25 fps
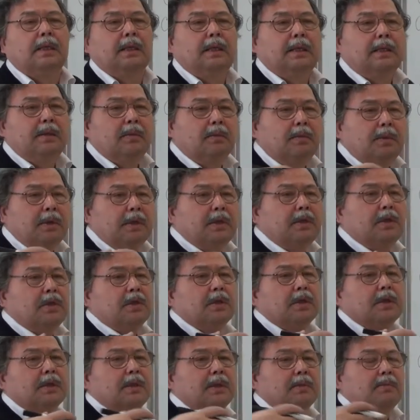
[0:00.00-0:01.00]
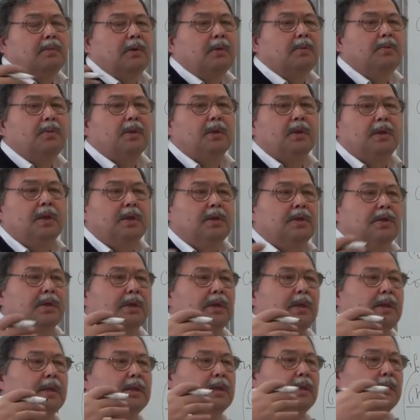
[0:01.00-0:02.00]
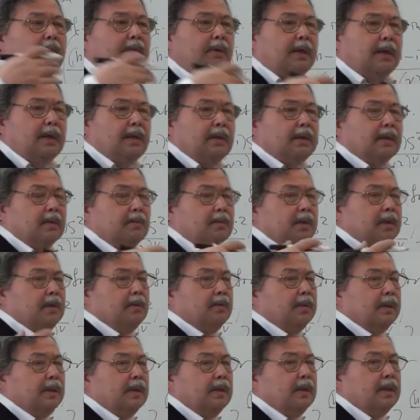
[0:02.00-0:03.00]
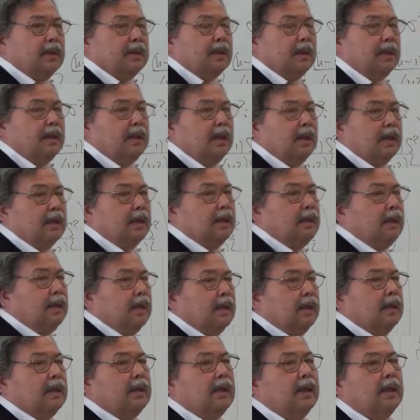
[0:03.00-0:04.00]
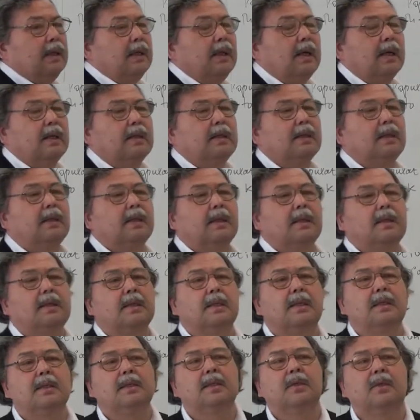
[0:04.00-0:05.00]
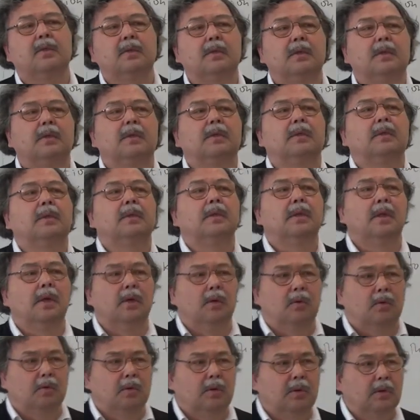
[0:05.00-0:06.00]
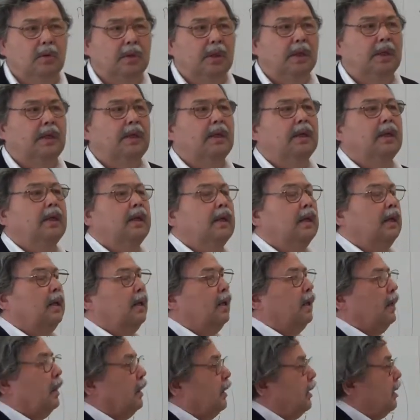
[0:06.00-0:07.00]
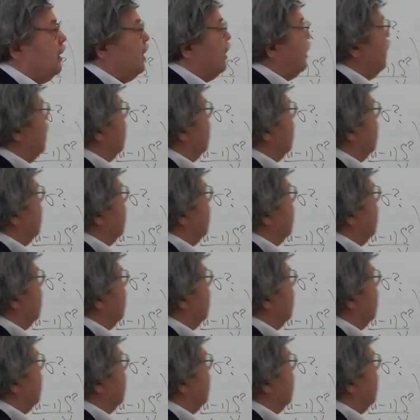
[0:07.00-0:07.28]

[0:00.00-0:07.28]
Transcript: in which the population is divided between these k categories is not known. Okay, let's